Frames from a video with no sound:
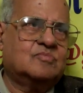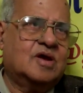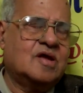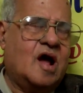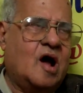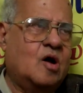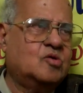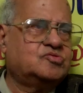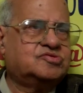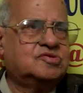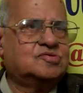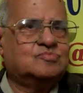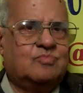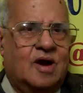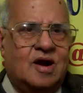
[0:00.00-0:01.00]
my house
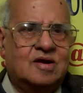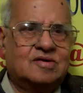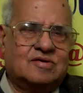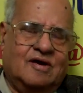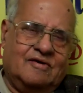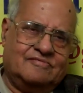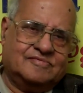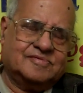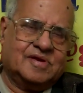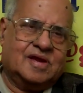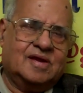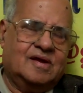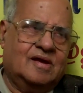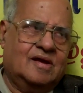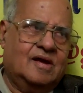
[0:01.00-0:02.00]
is burned off,
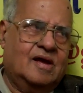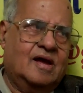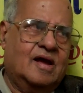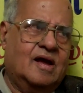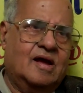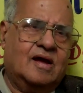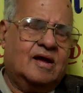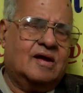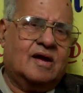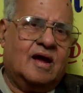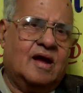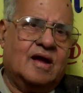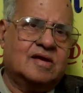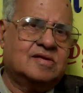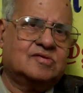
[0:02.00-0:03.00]

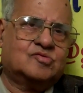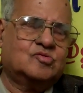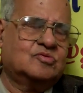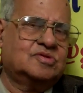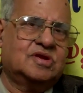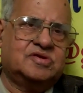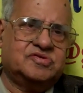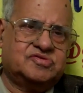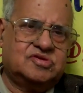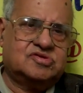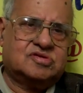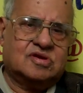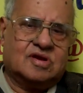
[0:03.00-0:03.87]
I took the decision.